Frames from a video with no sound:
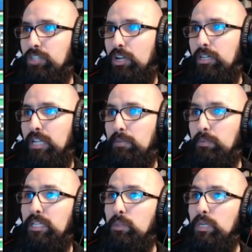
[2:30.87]
chart like
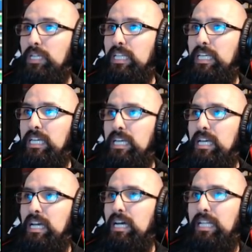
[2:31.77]
really quickly,
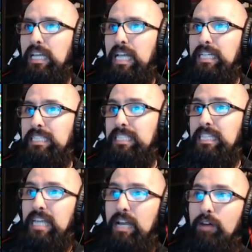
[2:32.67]
uh, like I can
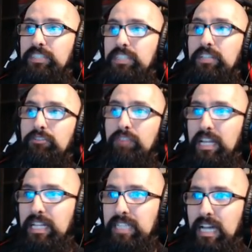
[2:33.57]
see that obviously the
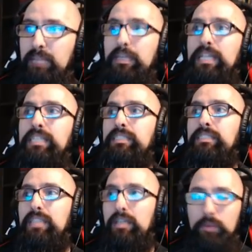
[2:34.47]
fighting type
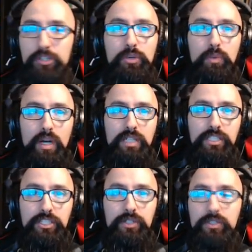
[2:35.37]
is what you want
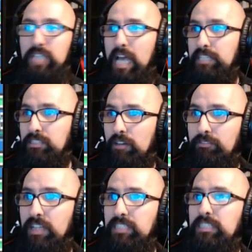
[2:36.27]
to use as an
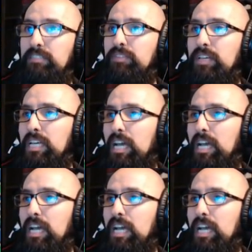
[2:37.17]
offensive.